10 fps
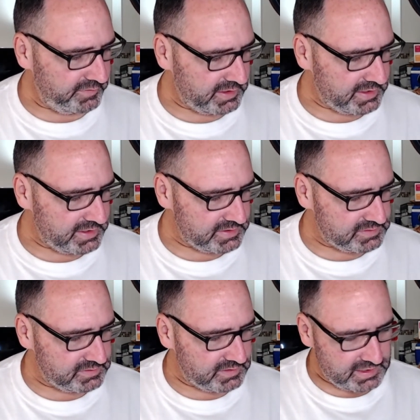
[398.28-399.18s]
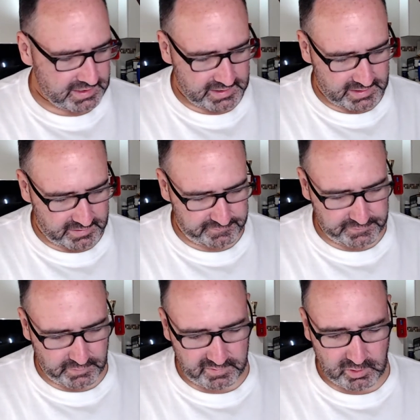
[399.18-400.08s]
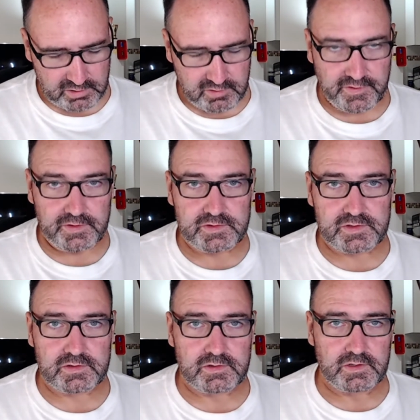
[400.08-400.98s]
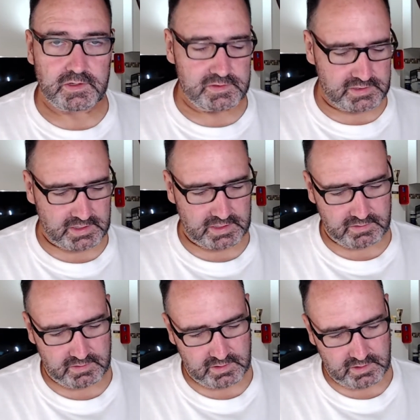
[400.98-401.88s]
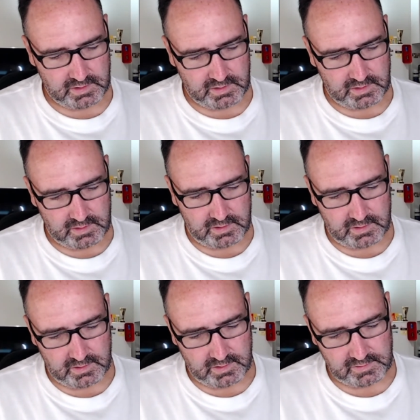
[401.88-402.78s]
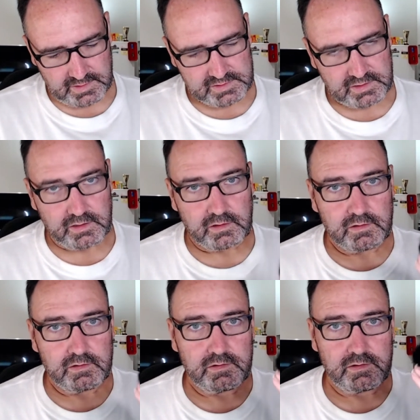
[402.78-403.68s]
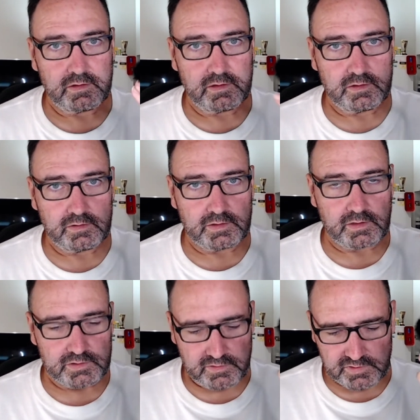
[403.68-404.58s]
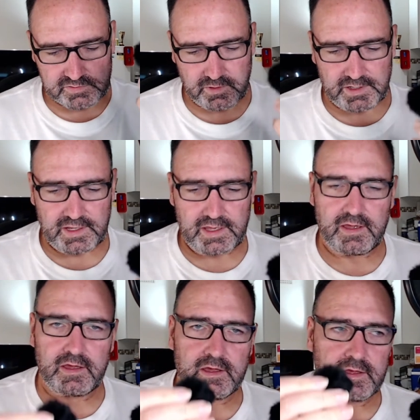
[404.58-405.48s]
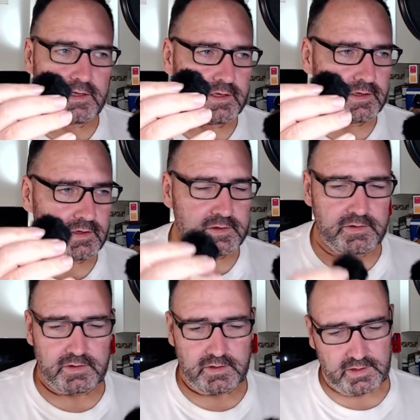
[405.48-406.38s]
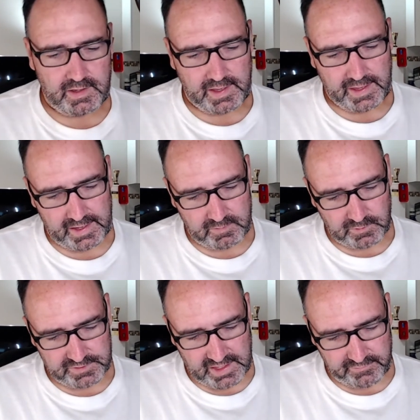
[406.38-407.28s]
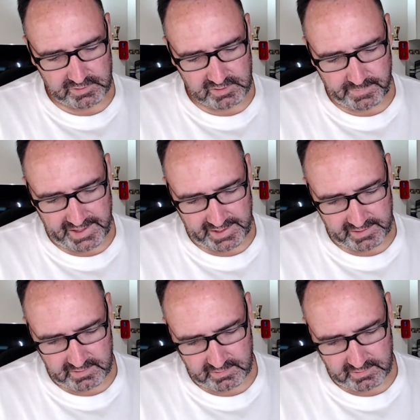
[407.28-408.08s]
is the furry microphones. So these are little doobers right here. And what they have on the back,